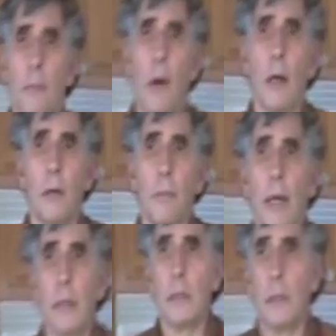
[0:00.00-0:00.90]
in modern
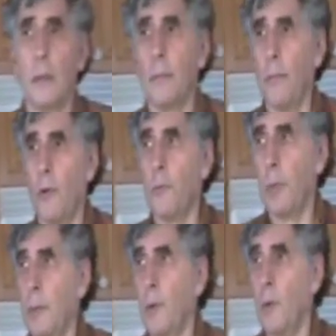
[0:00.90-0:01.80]
medicine. Most
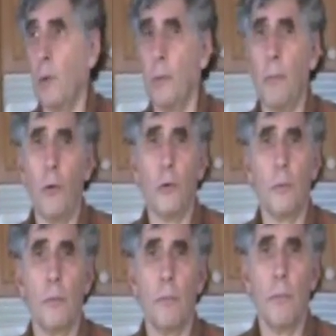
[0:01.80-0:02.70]

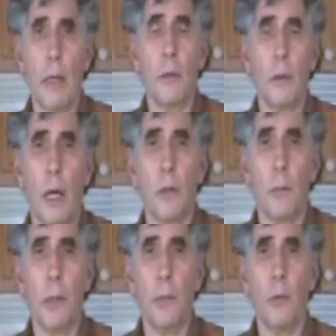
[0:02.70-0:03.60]
medical doctor
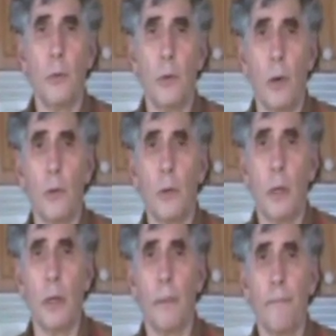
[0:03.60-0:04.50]
people don't
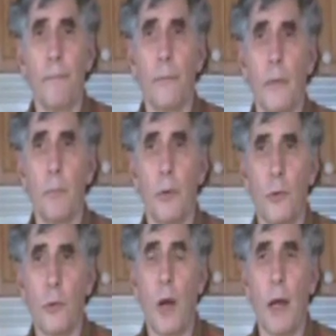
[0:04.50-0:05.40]

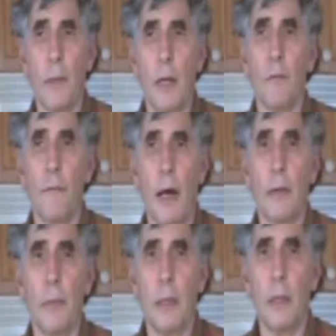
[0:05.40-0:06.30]
prescribe enough
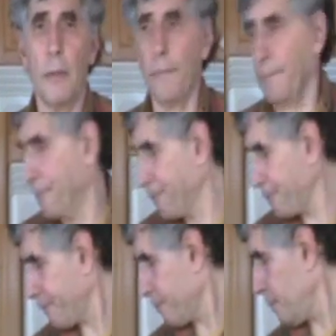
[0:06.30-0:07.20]
vitamin D.
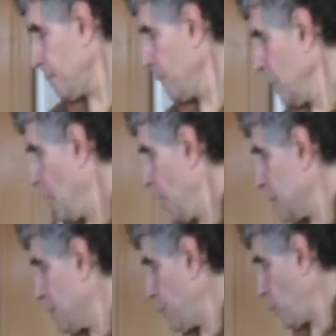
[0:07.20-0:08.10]

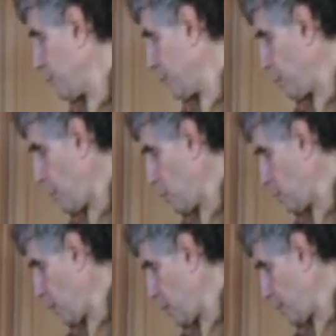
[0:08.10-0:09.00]
It's important for bone
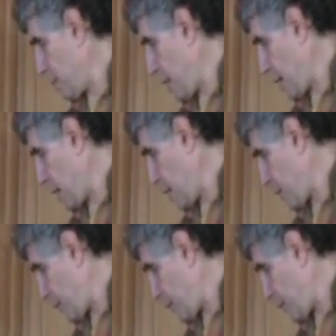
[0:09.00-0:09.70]
growth and many other